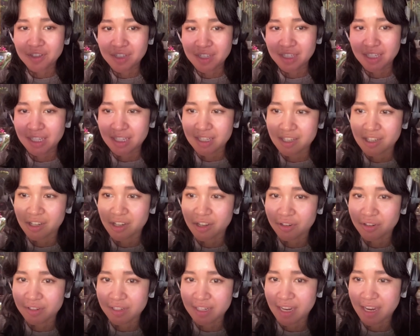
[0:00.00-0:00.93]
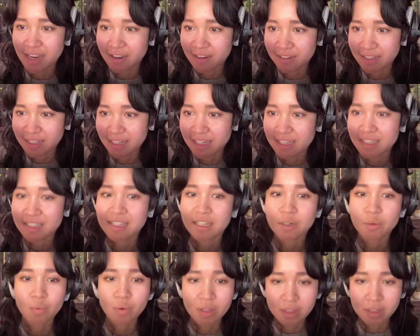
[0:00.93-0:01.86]
like it's slowed down and it's like
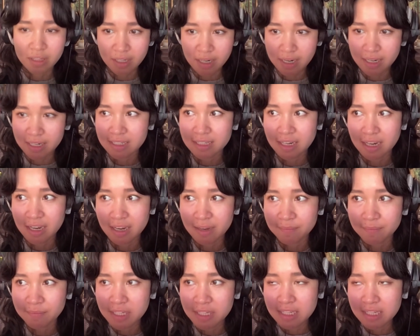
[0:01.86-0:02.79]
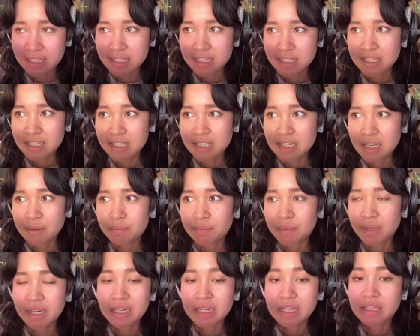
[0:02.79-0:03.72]
one thing at a time.
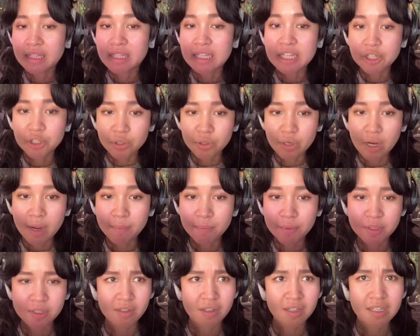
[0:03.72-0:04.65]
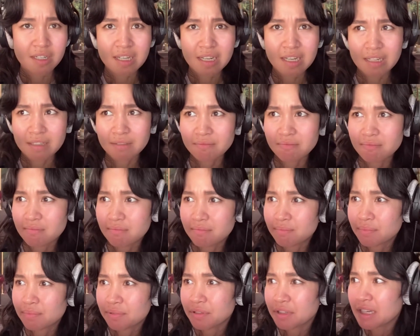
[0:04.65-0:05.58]
But each episode, it's like
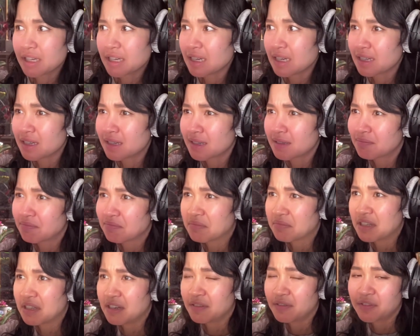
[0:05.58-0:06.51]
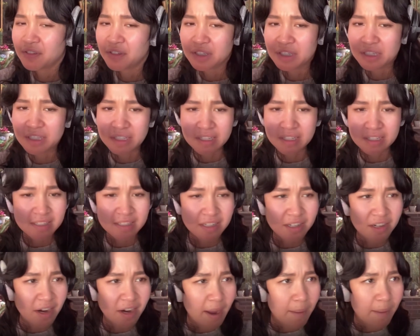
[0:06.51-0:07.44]
pretty different things that
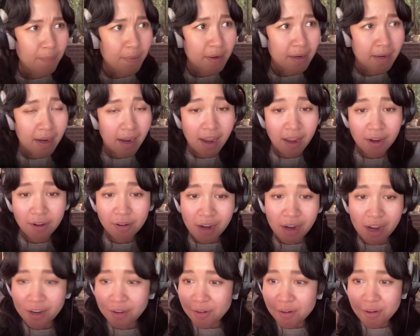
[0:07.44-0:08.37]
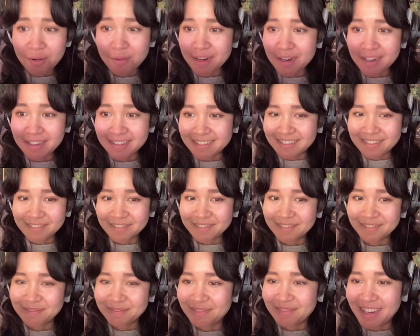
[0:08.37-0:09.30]
are happening. I don't
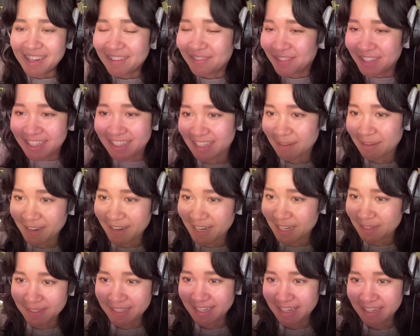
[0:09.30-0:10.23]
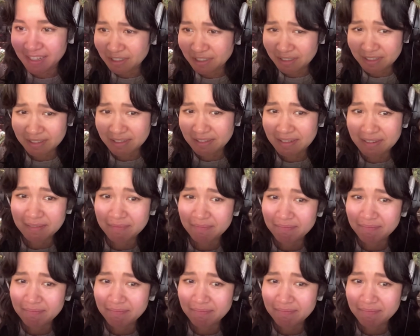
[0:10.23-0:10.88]
know where to set my expectations.